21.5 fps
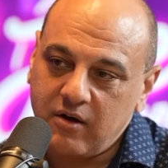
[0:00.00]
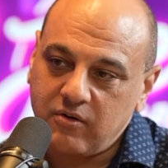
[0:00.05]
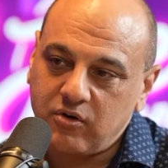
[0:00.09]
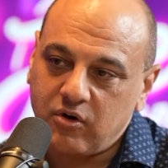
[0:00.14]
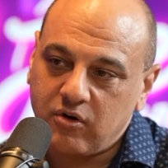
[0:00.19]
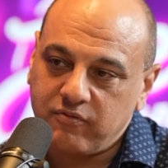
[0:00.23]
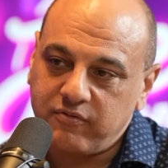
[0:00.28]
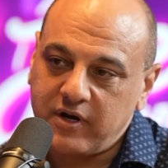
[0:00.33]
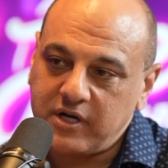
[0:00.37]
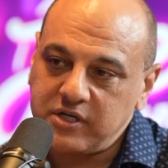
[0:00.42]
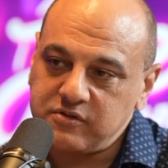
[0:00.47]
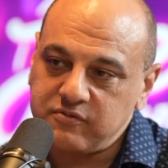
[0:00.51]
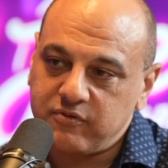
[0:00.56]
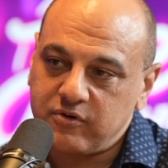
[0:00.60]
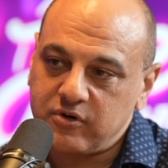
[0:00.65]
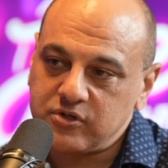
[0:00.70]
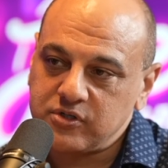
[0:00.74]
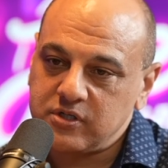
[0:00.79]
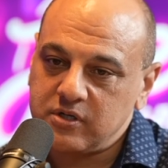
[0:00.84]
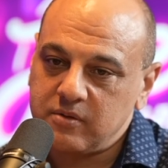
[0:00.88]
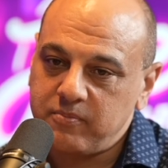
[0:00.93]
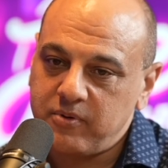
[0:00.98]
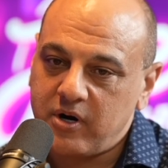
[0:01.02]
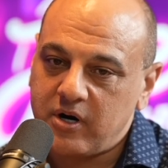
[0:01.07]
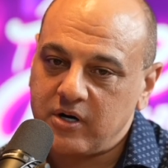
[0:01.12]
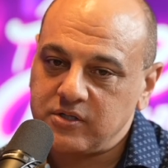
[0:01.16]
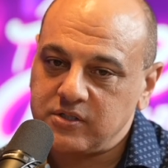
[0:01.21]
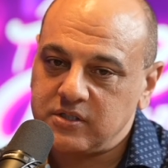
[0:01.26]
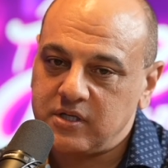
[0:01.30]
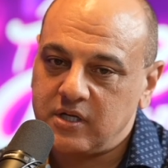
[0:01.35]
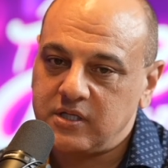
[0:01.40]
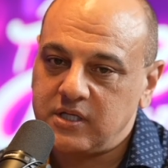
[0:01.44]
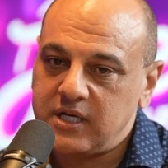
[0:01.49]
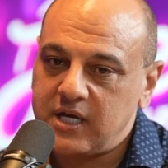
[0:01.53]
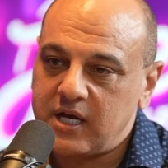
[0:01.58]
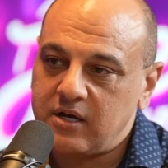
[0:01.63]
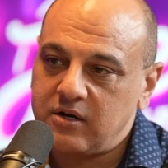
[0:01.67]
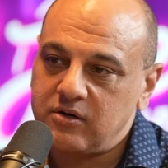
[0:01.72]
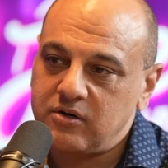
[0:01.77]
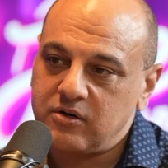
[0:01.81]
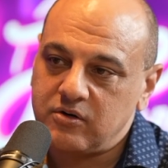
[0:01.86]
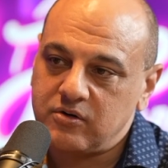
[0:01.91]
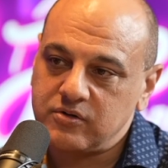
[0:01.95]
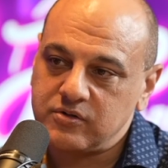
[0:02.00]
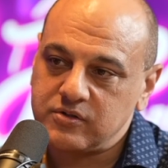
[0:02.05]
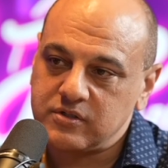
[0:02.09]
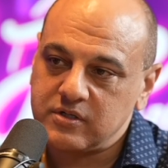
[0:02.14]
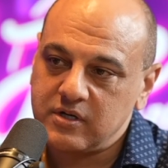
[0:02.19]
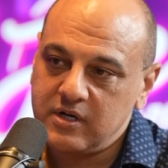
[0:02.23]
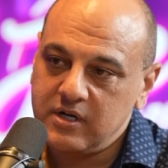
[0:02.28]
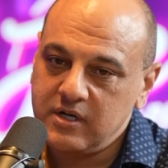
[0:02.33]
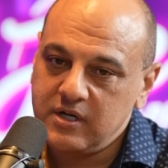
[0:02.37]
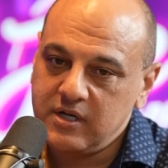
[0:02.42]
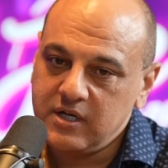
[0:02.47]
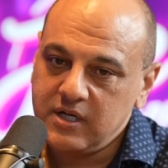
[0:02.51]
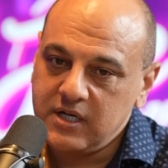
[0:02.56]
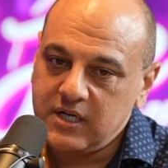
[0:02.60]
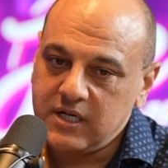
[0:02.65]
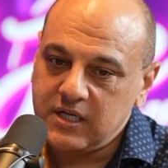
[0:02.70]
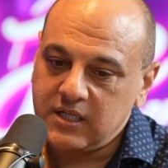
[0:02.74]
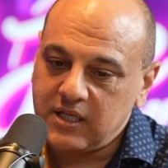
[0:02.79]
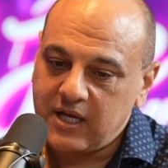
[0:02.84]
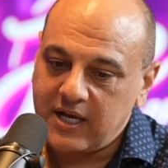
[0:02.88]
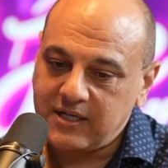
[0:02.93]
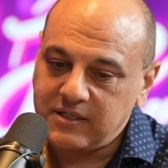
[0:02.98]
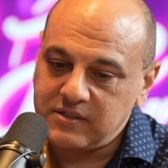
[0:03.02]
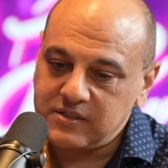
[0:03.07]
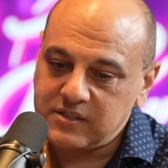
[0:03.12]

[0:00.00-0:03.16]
or vice versa, parts that the editors like said,